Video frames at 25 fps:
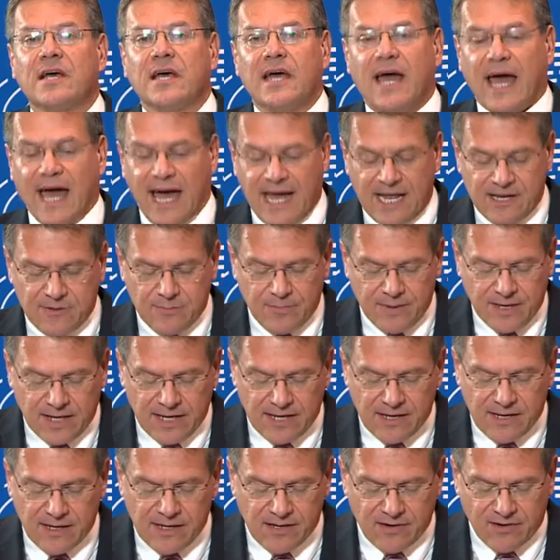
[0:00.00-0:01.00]
and
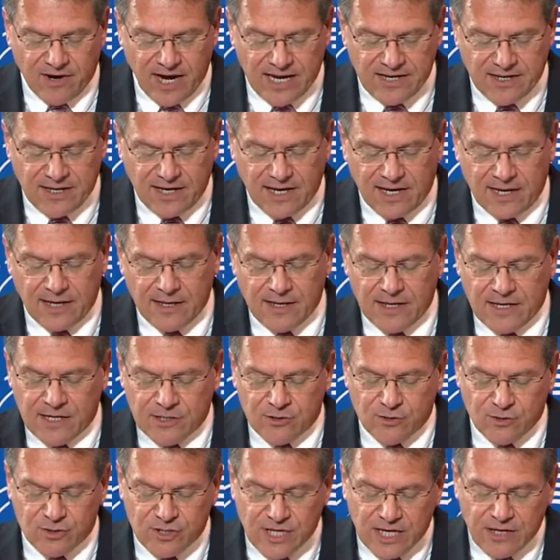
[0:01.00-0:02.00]
be ready
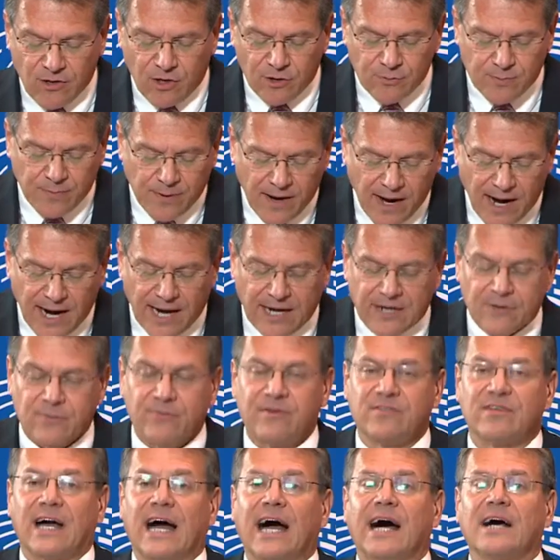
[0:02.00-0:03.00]
to deal on par
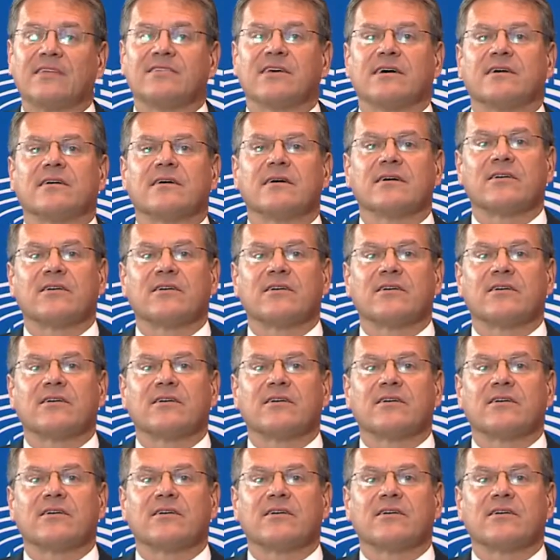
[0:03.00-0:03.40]
with other